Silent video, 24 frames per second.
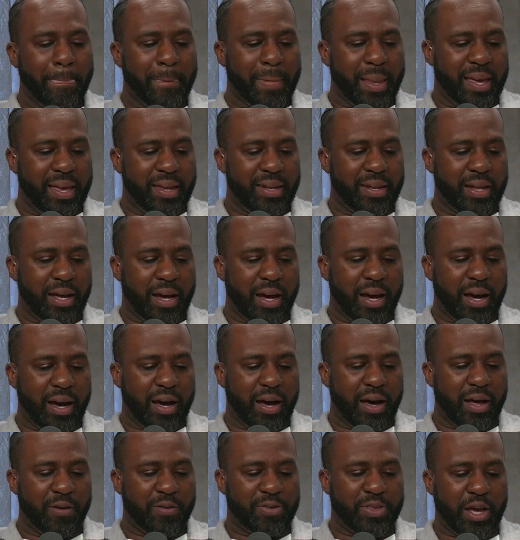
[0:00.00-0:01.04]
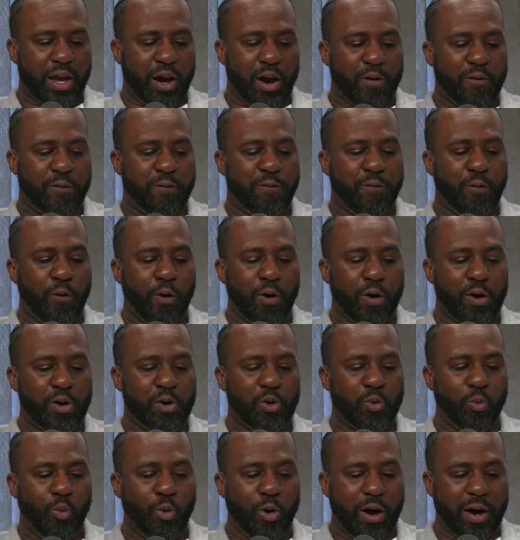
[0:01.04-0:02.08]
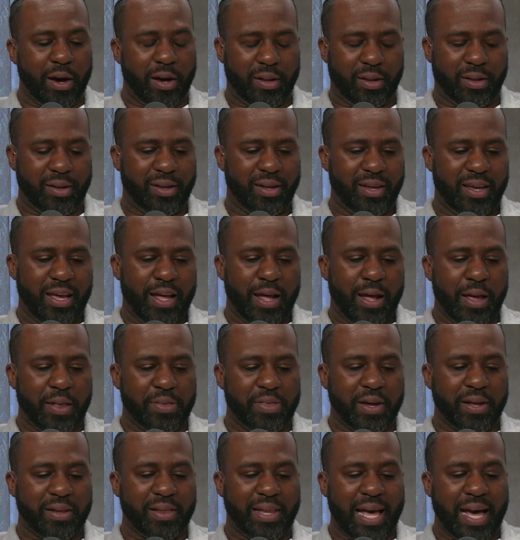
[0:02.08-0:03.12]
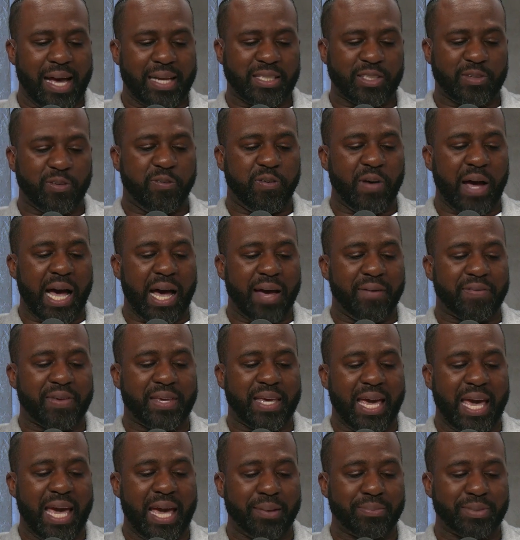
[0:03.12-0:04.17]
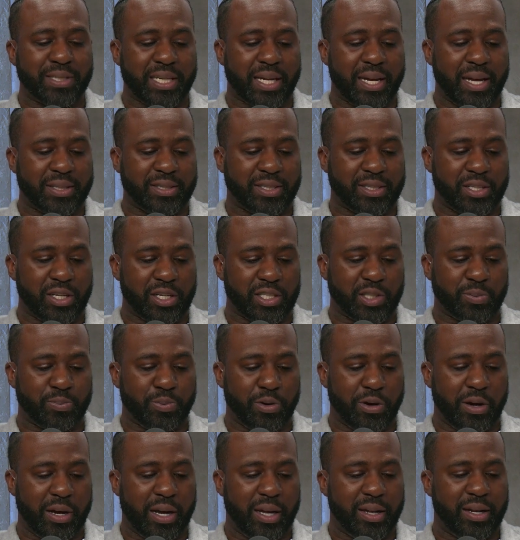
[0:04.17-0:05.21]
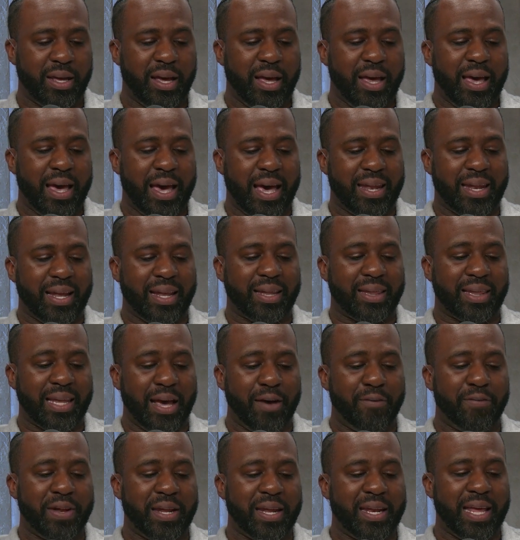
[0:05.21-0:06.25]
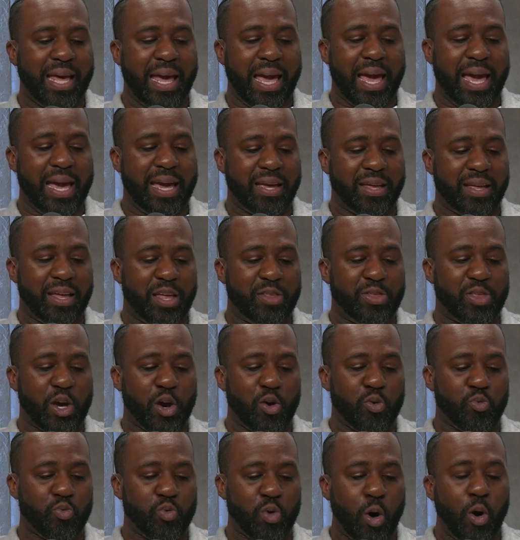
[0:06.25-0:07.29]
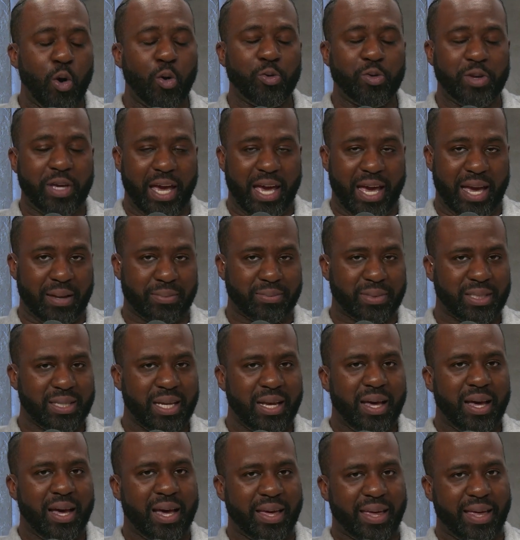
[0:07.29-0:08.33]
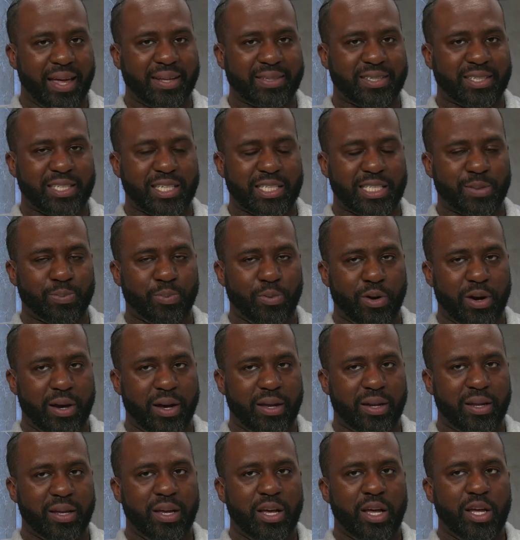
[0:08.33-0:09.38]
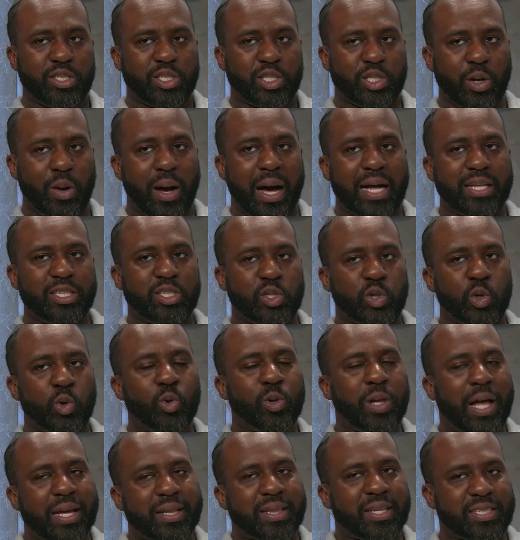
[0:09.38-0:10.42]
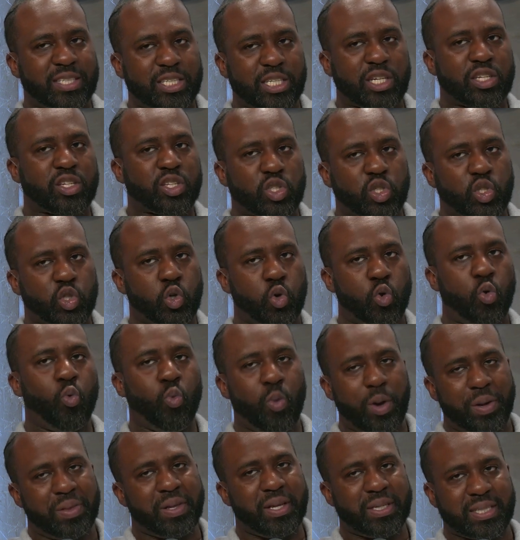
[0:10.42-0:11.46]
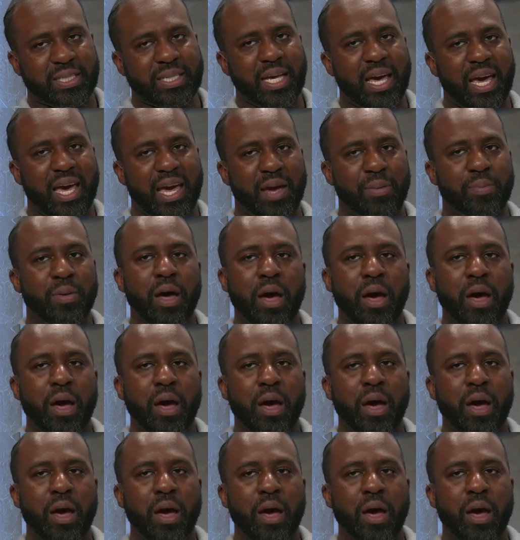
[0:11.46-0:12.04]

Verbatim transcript: And they are 4-1. in their last 5 games against their spread, and 11-8 in their road games against the spread. So I do like the Sixers to win this game,